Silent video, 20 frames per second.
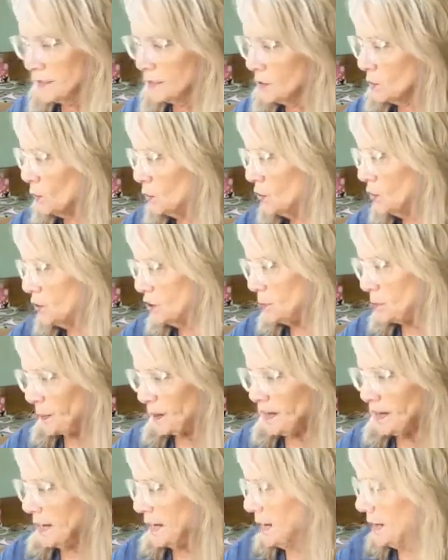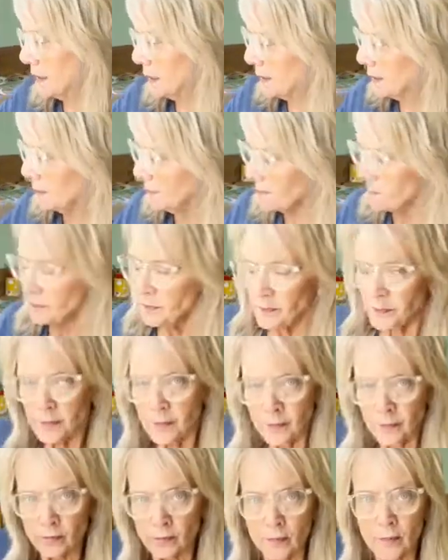So we'll do pink.
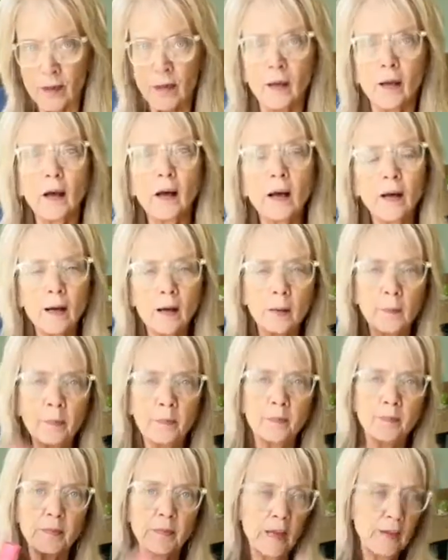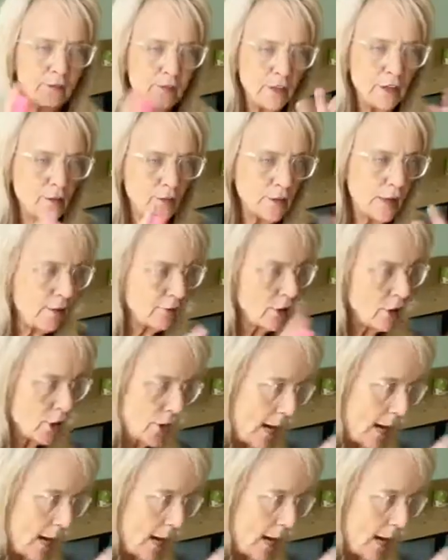If you've never